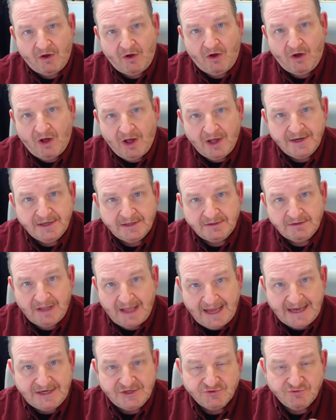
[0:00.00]

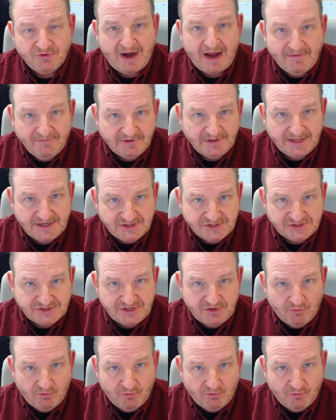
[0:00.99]
online travel agency